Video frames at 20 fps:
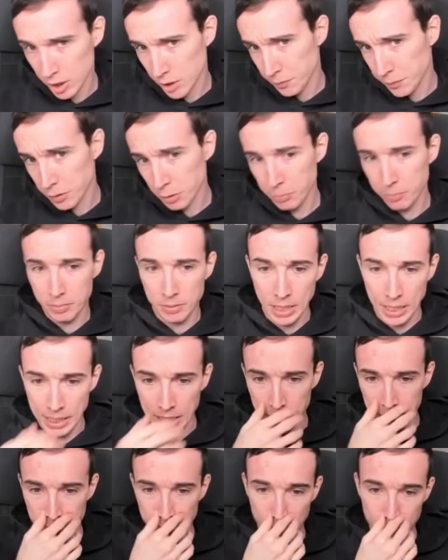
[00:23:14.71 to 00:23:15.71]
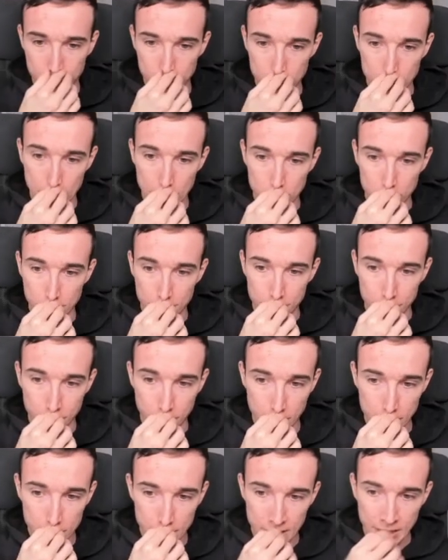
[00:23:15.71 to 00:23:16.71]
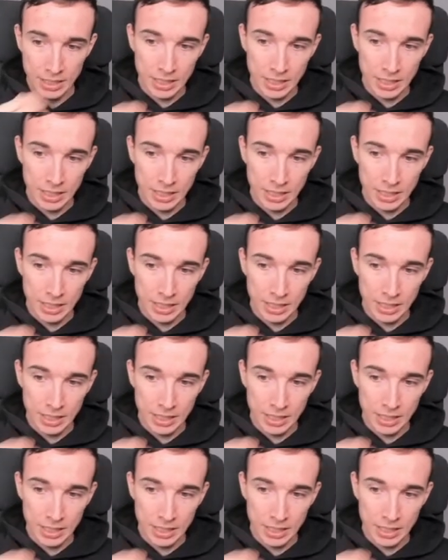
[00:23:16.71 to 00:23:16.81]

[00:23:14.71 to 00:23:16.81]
of all, they can play for knight to f4.